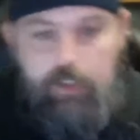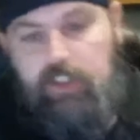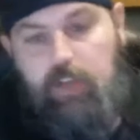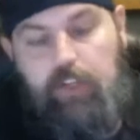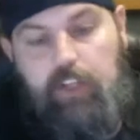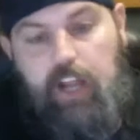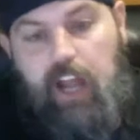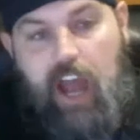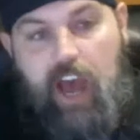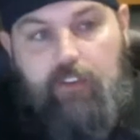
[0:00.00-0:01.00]
something that
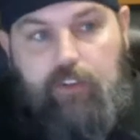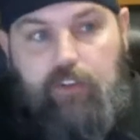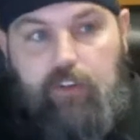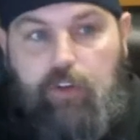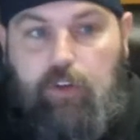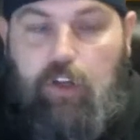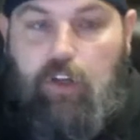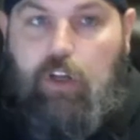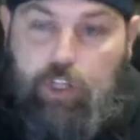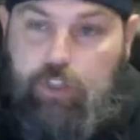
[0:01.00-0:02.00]
I have to
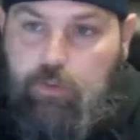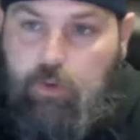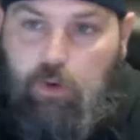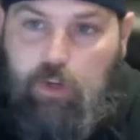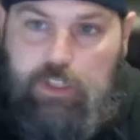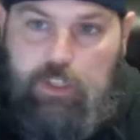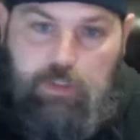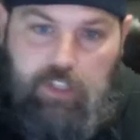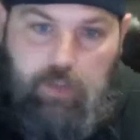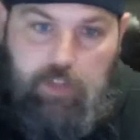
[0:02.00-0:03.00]
reach for. It's
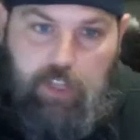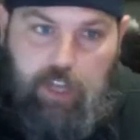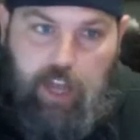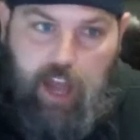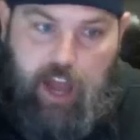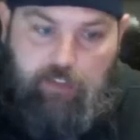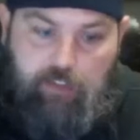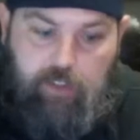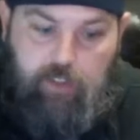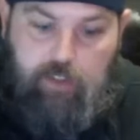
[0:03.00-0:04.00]
still something that I have
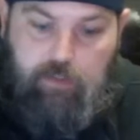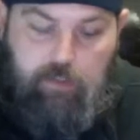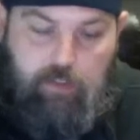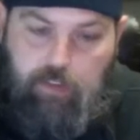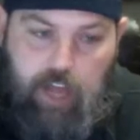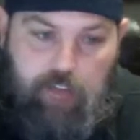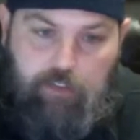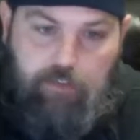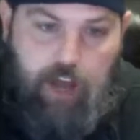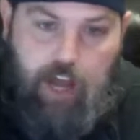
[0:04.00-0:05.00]
to
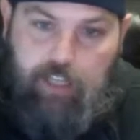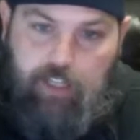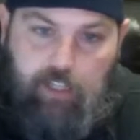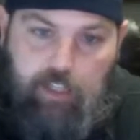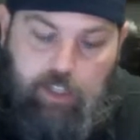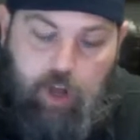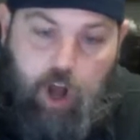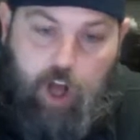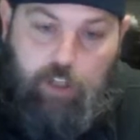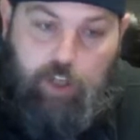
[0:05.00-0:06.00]
find. It's an
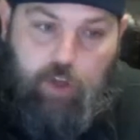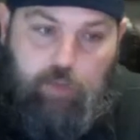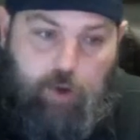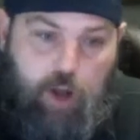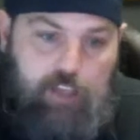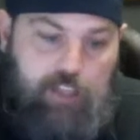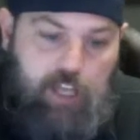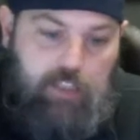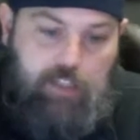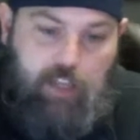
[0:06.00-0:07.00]
ongoing
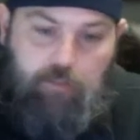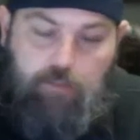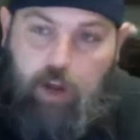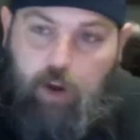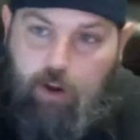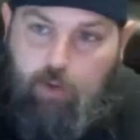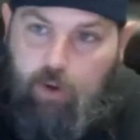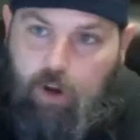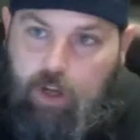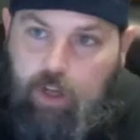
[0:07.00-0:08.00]
process, and my
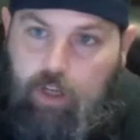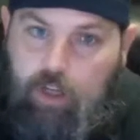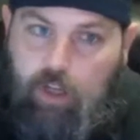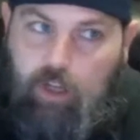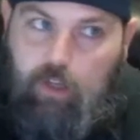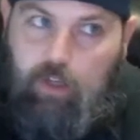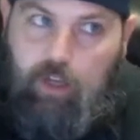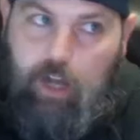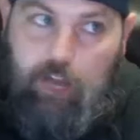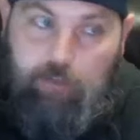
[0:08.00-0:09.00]
artwork,
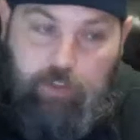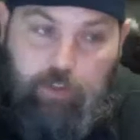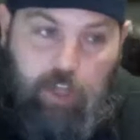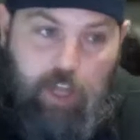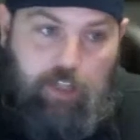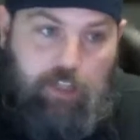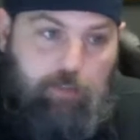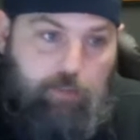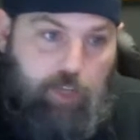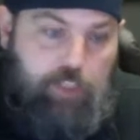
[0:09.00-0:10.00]
I feel like,
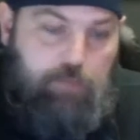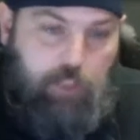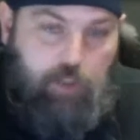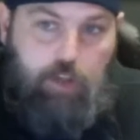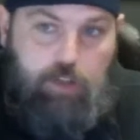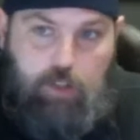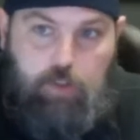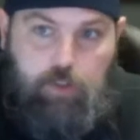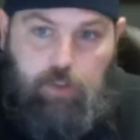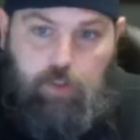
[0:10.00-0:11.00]
brings me
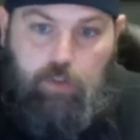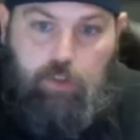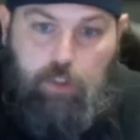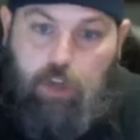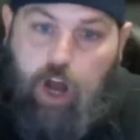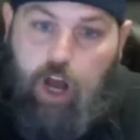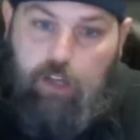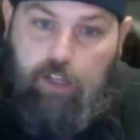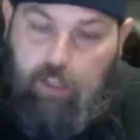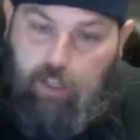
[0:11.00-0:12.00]
closer to
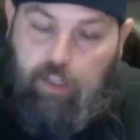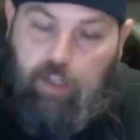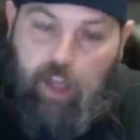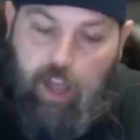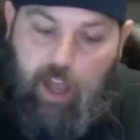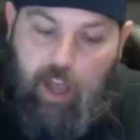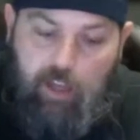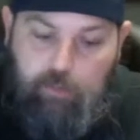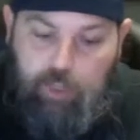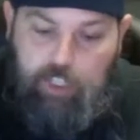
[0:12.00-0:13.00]
God
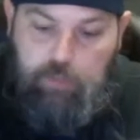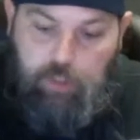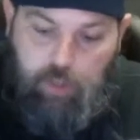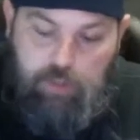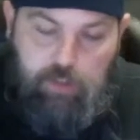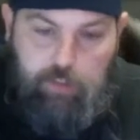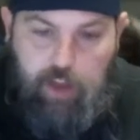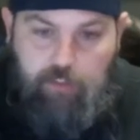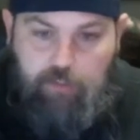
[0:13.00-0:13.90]
and brings me closer to my